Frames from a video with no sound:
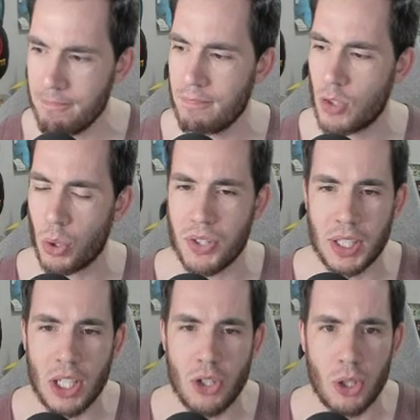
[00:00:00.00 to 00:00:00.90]
So the
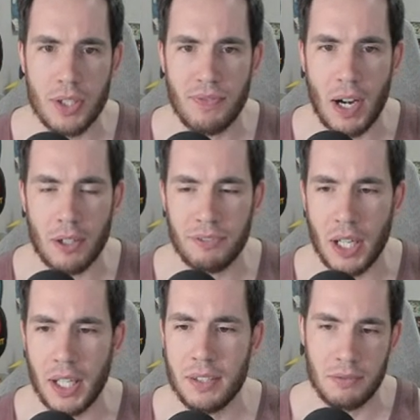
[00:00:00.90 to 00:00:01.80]
signature is
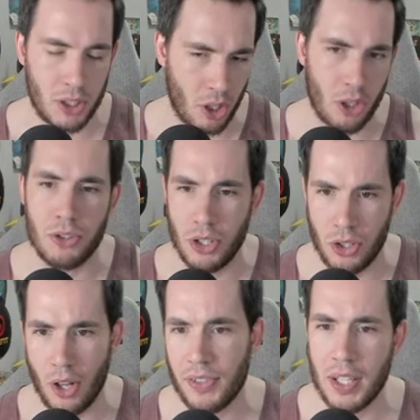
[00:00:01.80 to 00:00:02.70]
verified, the cartridge
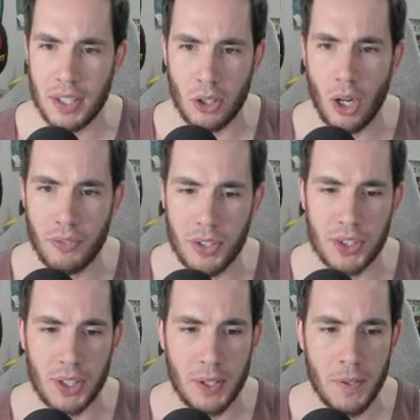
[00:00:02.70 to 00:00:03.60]
authentic
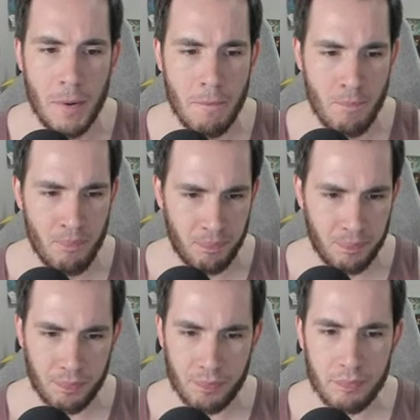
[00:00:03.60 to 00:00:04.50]
obviously.
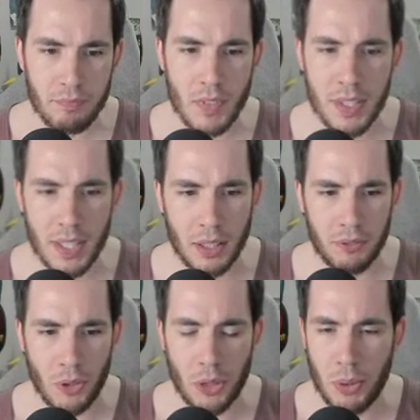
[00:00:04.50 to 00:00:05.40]
Selling
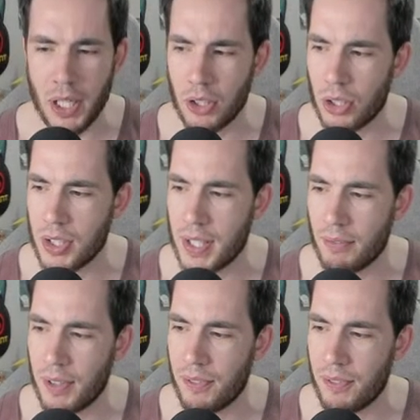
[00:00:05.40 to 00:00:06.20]
for $375.